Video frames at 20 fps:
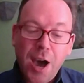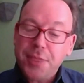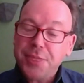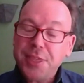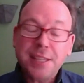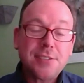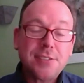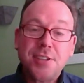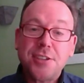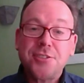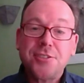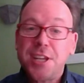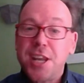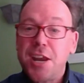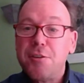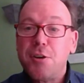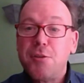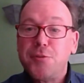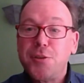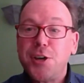think this is an
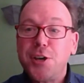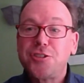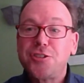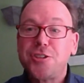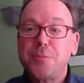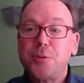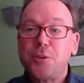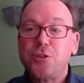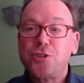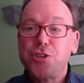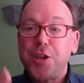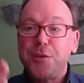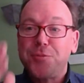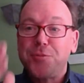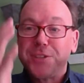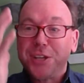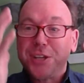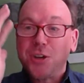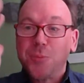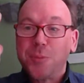irreversible
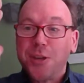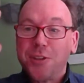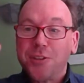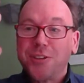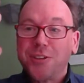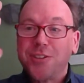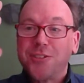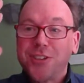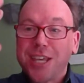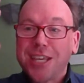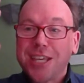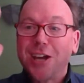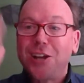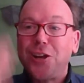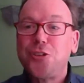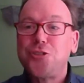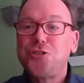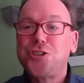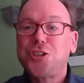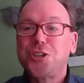shift in almost the
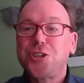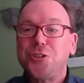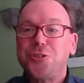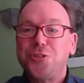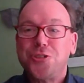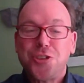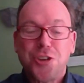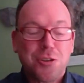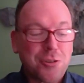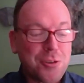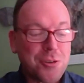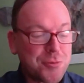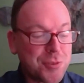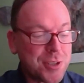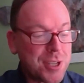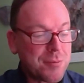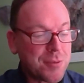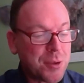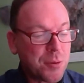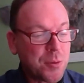psychological
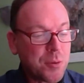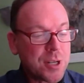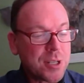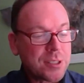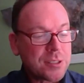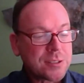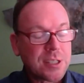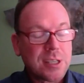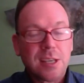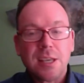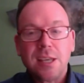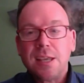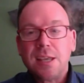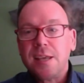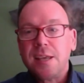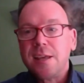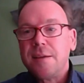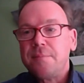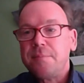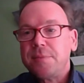geography of the world.
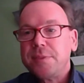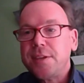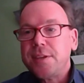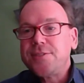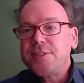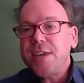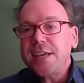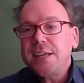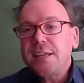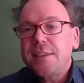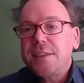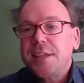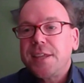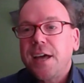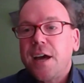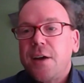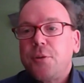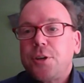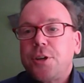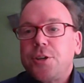The second thing
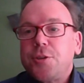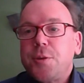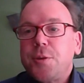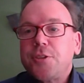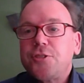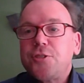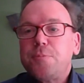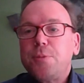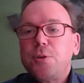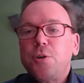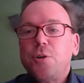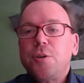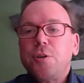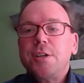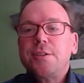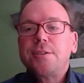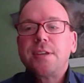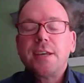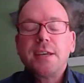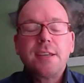I wanted to explore
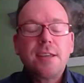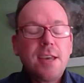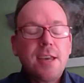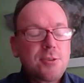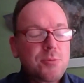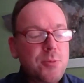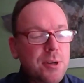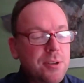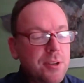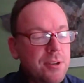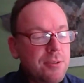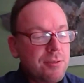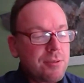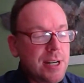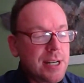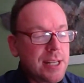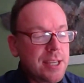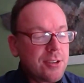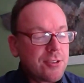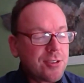is one of the
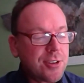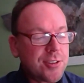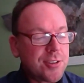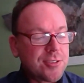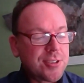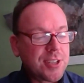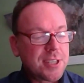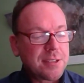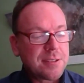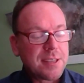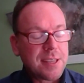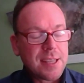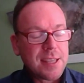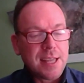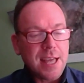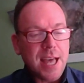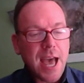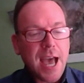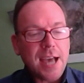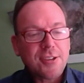really interesting
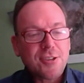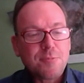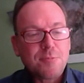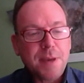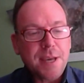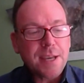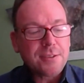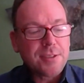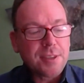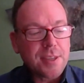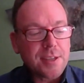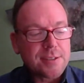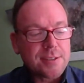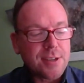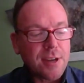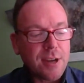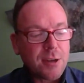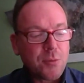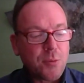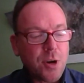aspects of the
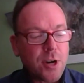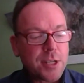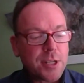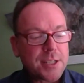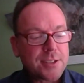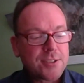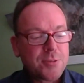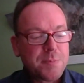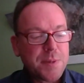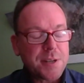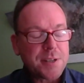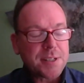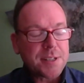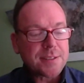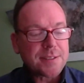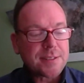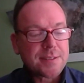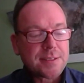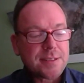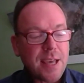Taiwan
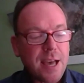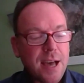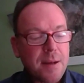experience,